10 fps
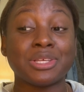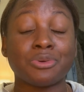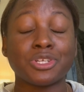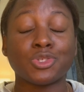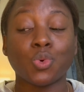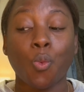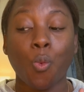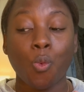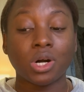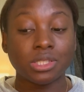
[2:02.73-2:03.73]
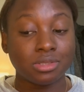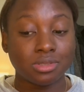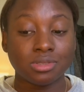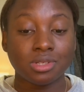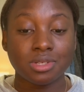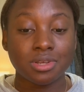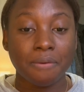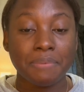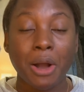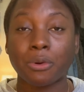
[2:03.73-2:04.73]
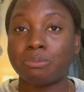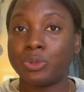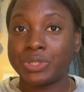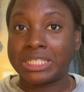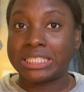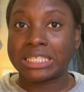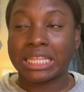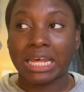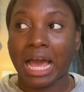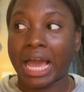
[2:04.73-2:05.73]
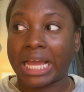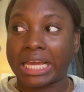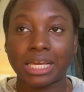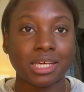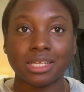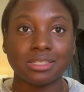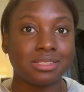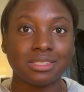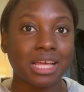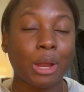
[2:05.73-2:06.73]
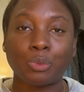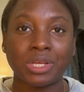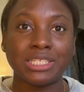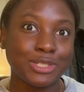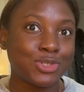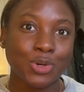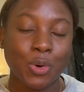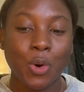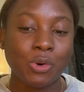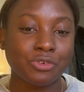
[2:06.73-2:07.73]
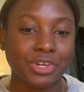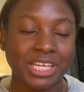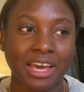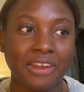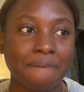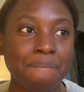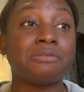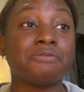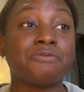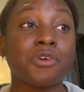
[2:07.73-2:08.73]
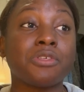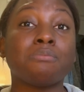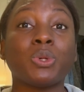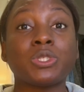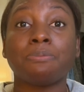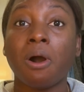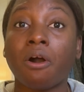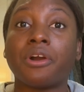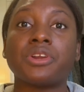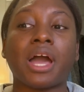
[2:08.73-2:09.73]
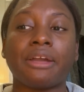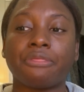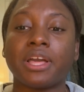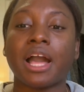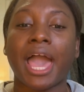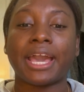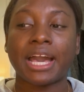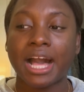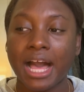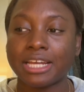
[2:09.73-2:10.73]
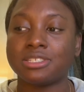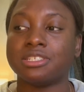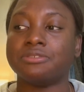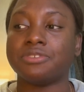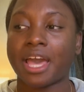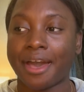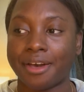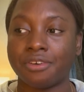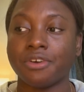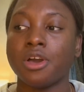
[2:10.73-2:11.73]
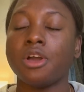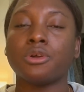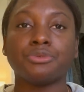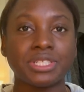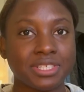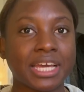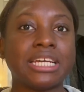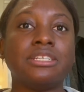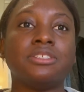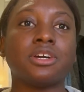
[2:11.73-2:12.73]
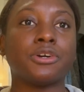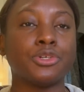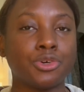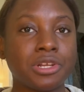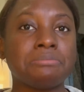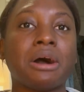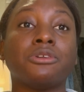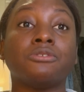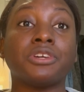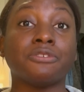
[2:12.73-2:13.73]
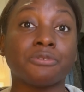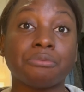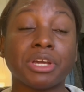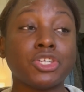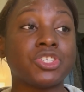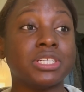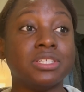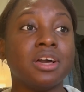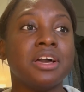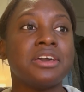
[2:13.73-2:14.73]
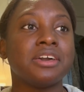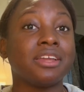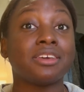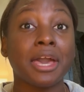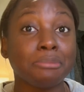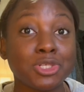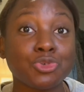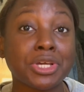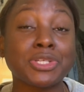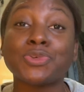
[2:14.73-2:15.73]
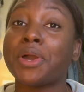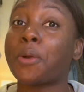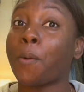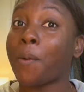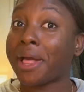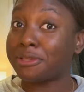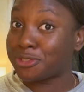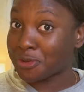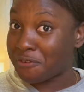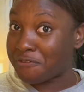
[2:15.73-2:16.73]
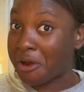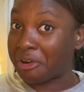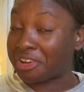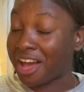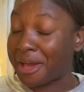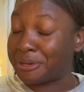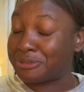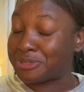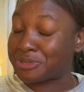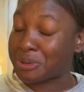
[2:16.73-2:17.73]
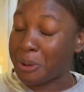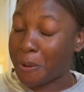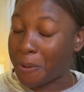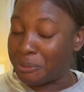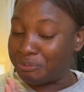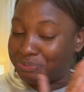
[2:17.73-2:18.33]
there is one PowerPoint that I really need to go over again. For the most part, I think I kind of have retained a good amount of information, and chemistry is going well so far, guys. So